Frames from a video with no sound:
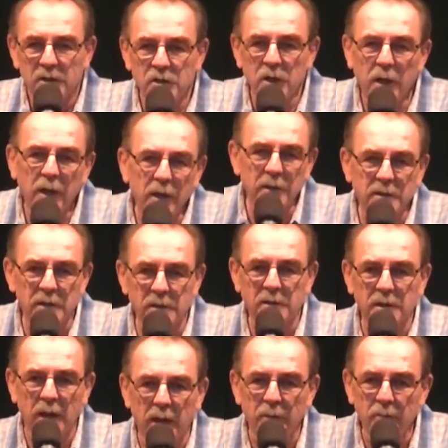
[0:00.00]
Jesus
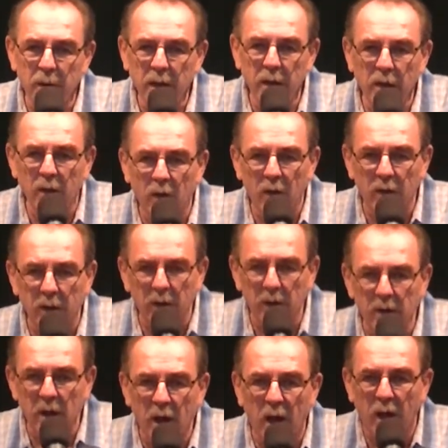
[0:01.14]
said, Many are going to
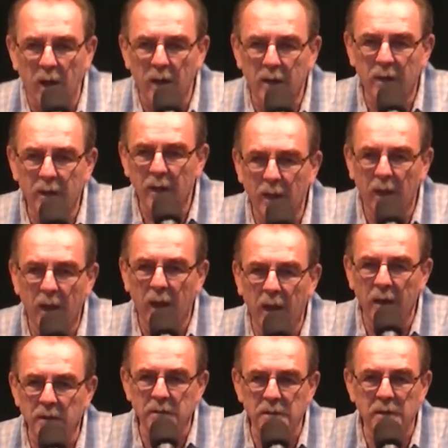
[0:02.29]
knock
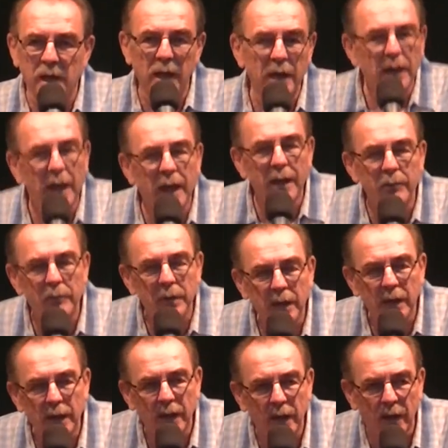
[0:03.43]
and say, Let me
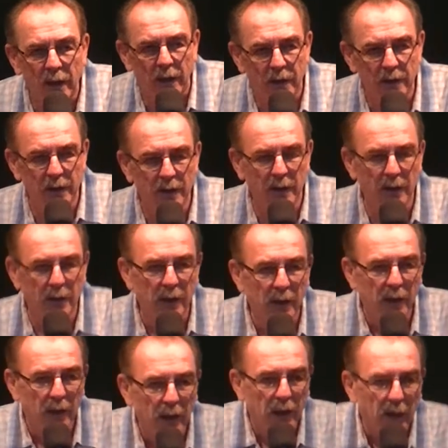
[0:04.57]
in.
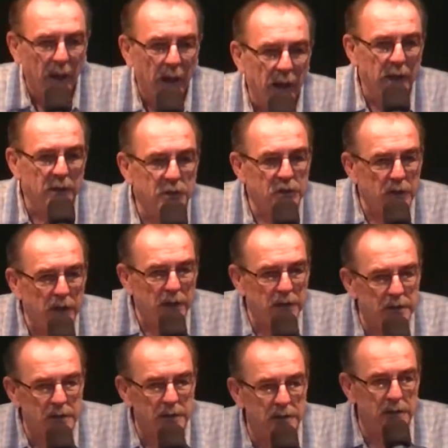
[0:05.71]
And
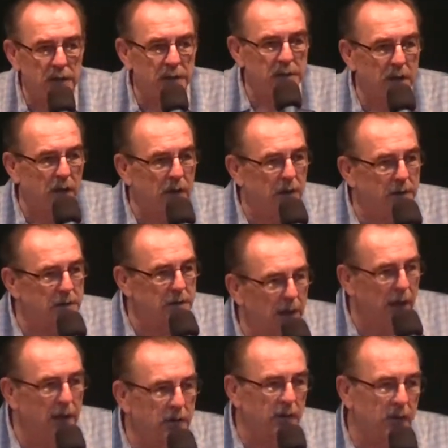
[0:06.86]
Jesus is going to
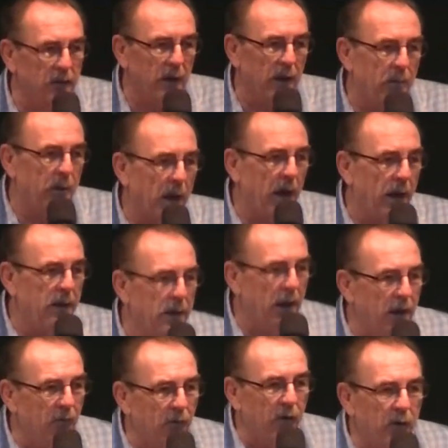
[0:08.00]
say to them, I
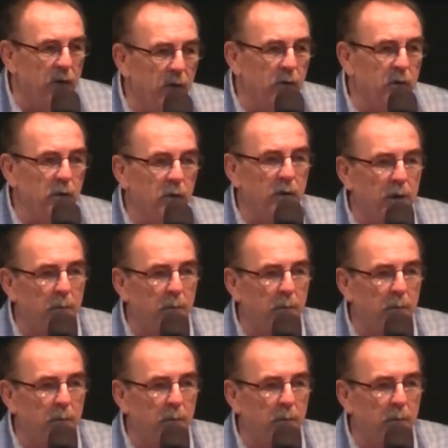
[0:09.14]
never knew you.